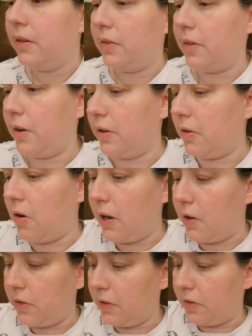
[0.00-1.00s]
So I
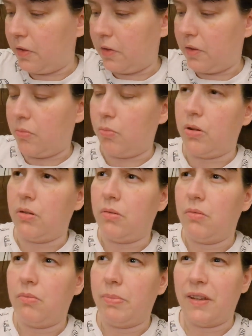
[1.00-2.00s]
got this, well,
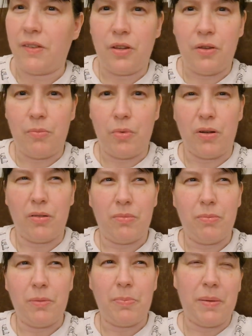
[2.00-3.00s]
about two, well,
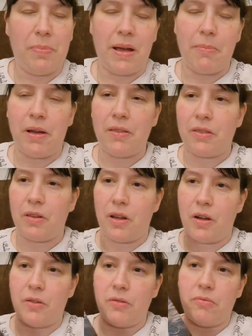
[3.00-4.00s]
a bit about a month
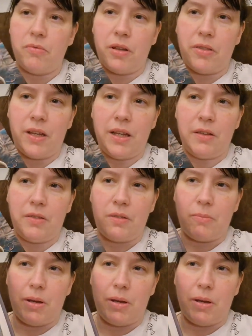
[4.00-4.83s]
ago, I think.